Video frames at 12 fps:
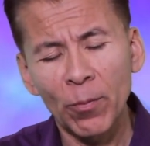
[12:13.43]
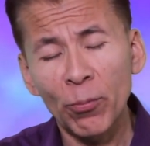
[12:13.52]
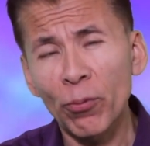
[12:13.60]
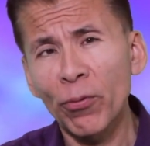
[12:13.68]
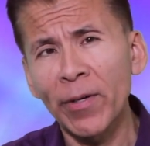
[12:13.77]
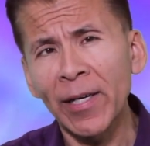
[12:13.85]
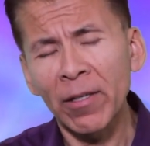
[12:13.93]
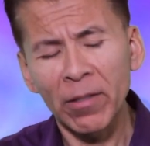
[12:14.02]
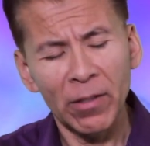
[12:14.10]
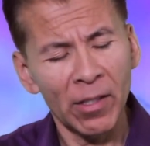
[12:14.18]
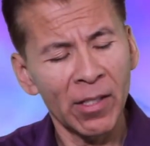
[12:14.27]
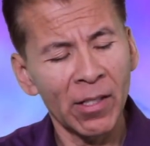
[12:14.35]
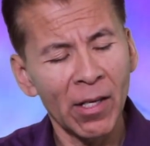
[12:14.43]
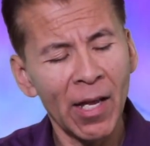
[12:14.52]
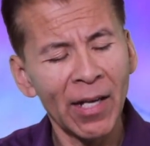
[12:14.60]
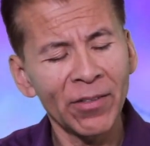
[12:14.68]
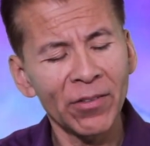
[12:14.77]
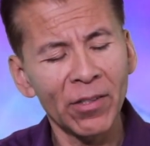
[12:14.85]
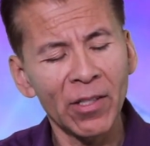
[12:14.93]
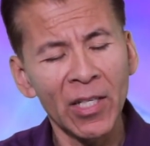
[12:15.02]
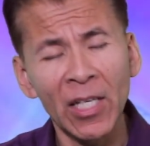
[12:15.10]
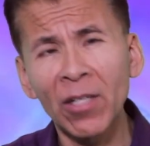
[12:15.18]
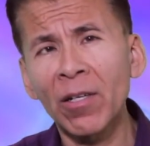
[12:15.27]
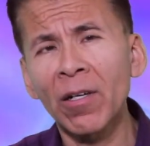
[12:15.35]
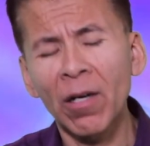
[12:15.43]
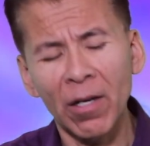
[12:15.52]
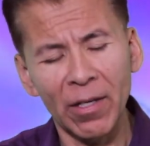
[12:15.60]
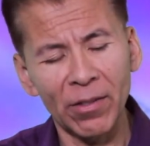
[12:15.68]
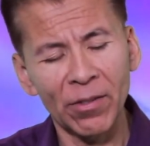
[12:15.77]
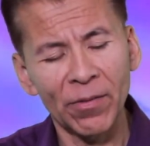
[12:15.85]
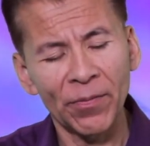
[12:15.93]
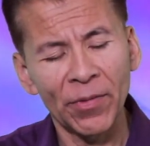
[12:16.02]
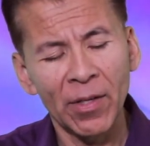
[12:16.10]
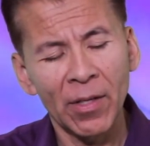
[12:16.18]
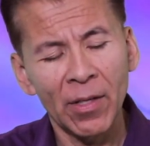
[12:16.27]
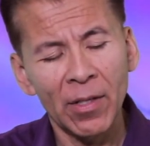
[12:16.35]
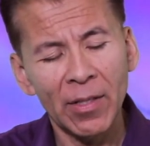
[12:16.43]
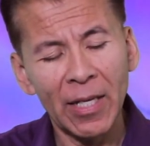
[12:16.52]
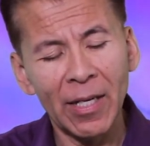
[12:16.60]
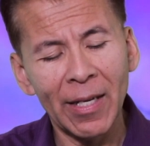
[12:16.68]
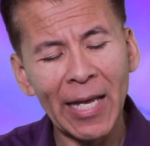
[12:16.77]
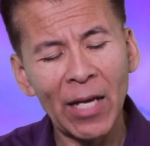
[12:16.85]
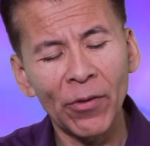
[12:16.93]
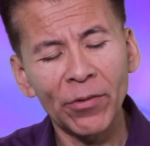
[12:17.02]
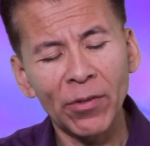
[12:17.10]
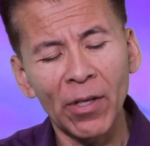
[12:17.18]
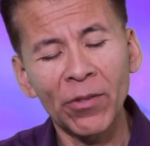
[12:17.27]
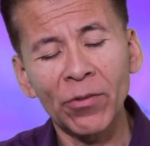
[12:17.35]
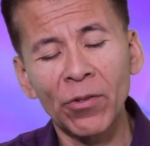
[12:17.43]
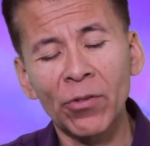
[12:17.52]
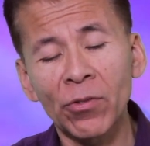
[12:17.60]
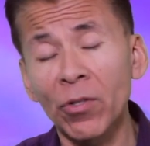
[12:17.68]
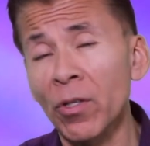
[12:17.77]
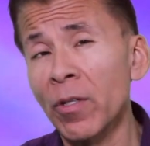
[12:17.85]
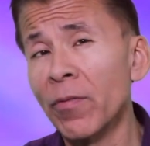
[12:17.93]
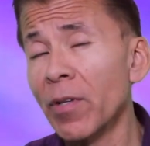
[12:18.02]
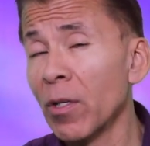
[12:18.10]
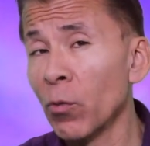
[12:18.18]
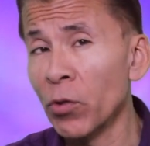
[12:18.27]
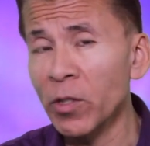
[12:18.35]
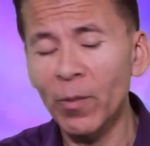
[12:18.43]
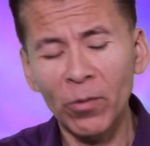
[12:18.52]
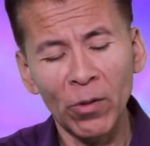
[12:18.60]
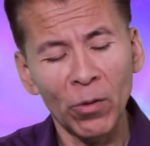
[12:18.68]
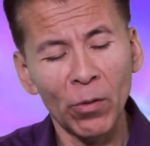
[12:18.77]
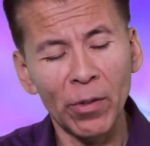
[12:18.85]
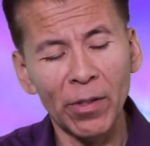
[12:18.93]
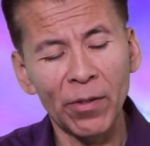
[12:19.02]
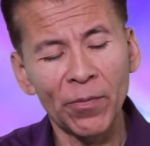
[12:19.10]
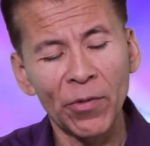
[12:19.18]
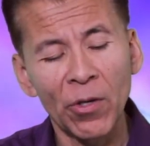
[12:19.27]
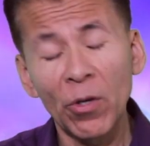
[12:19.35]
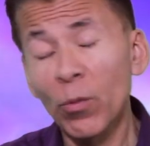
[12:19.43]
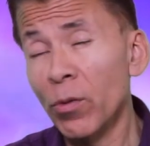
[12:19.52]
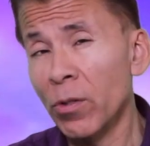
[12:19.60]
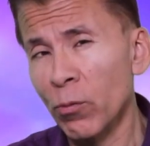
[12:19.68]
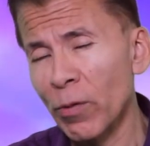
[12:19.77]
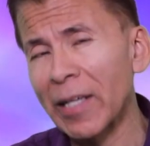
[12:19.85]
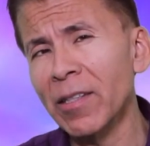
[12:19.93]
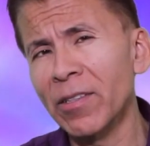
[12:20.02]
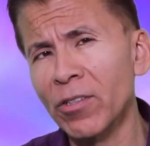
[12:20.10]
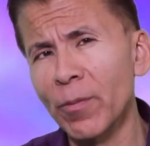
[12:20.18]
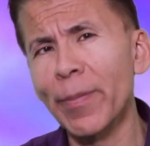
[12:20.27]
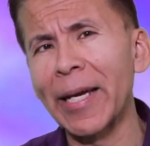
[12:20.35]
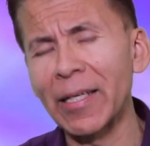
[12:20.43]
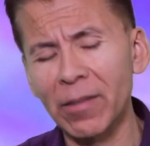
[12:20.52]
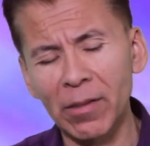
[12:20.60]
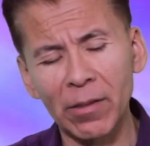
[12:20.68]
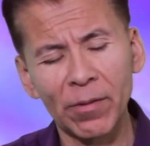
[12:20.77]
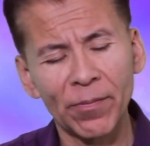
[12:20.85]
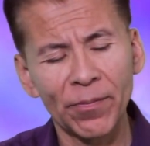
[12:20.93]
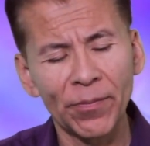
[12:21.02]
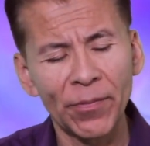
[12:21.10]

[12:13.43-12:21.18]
Prayer unlocks the key in our heart that allows us to serve and worship the Lord with reckless abandon.